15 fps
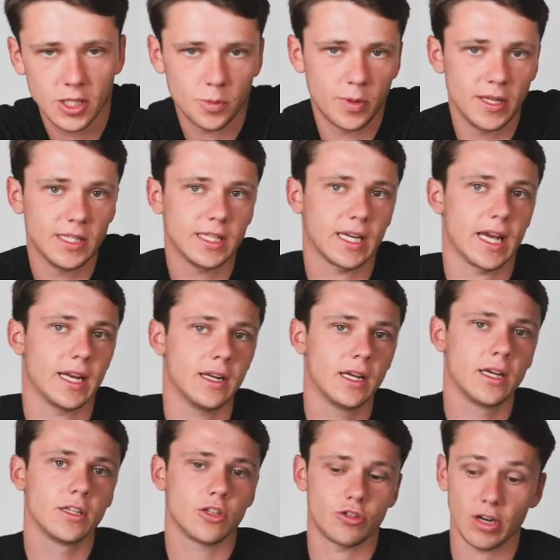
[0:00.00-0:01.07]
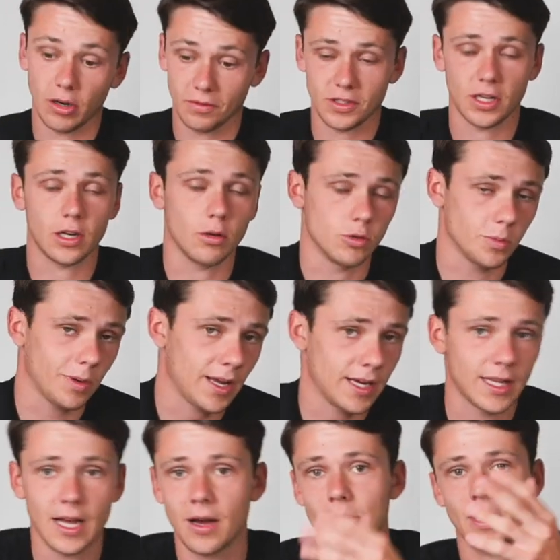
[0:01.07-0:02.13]
a sprint again to try and obviously close a player
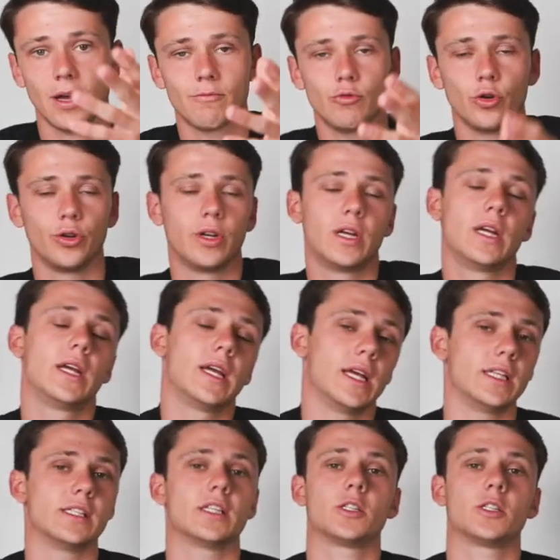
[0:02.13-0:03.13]
down, make a run into